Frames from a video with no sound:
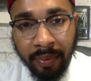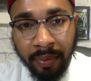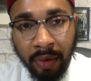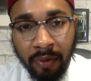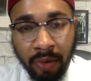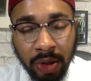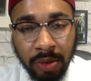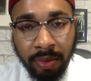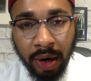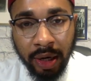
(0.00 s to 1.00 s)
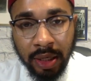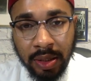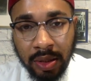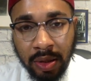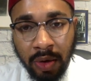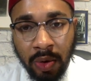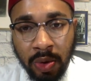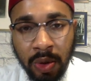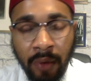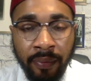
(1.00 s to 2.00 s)
both Moorish Americans and
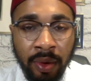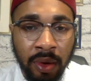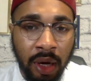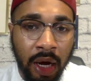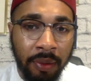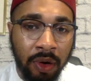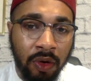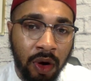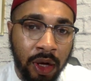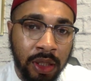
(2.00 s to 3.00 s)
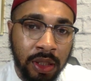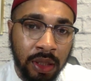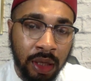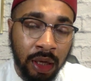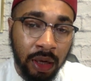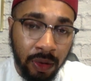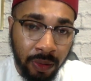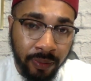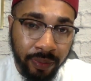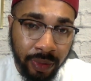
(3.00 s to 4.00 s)
those across the
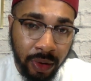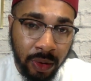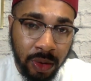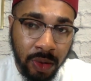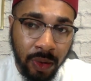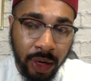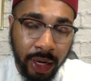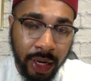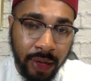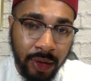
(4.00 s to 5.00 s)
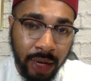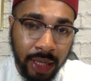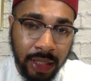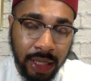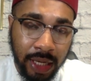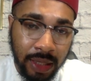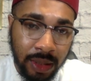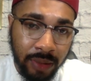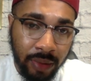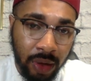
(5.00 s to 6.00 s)
globe, those who are here in the United
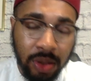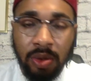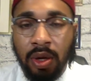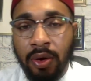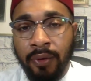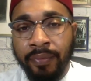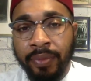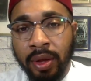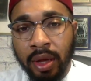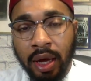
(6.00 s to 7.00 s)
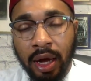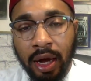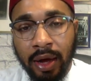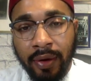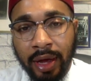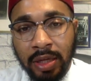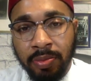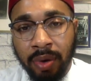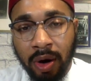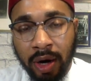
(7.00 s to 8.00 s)
States, also known as
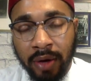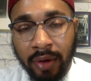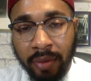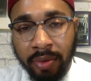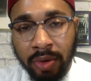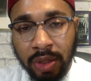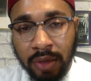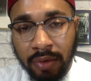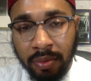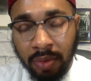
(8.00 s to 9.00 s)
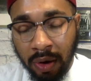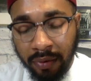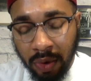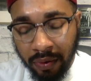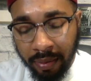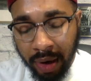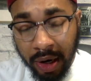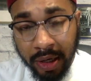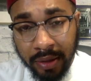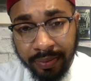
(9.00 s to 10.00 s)
part and portion of North
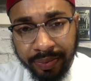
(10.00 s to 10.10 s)
America,